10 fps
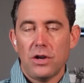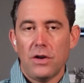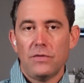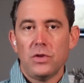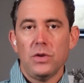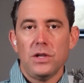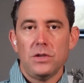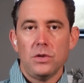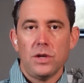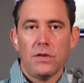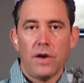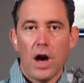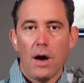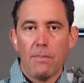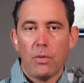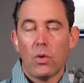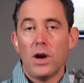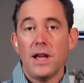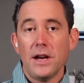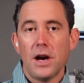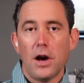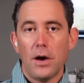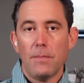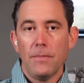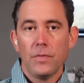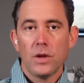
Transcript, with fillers: of duties do you give up or income